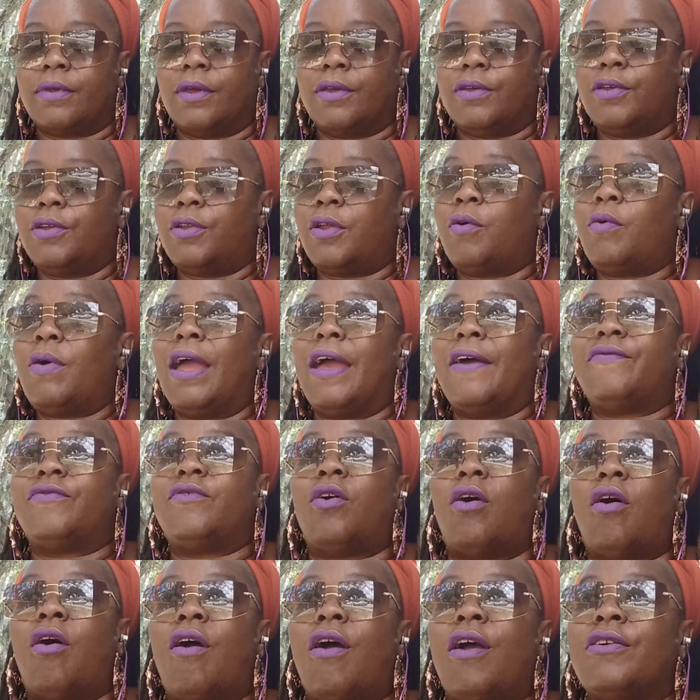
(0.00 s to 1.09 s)
You don't have
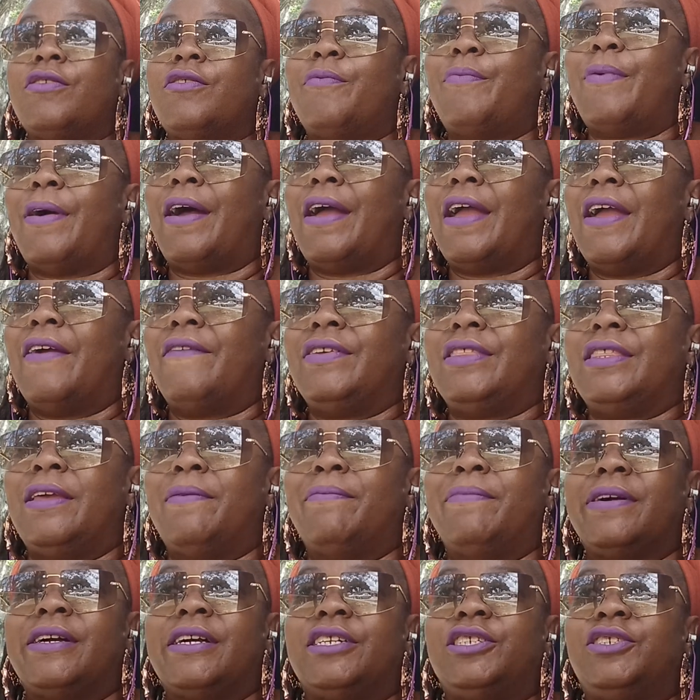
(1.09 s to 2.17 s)
to argue about everything
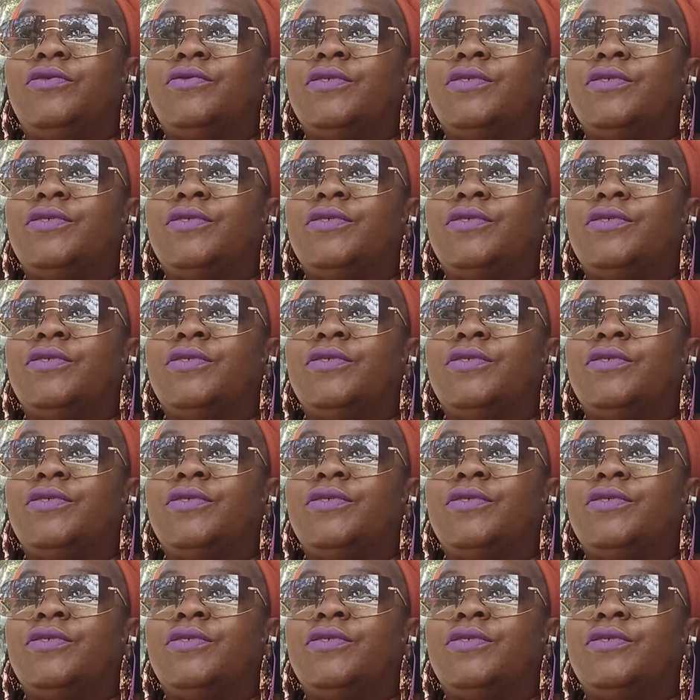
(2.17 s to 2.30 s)
because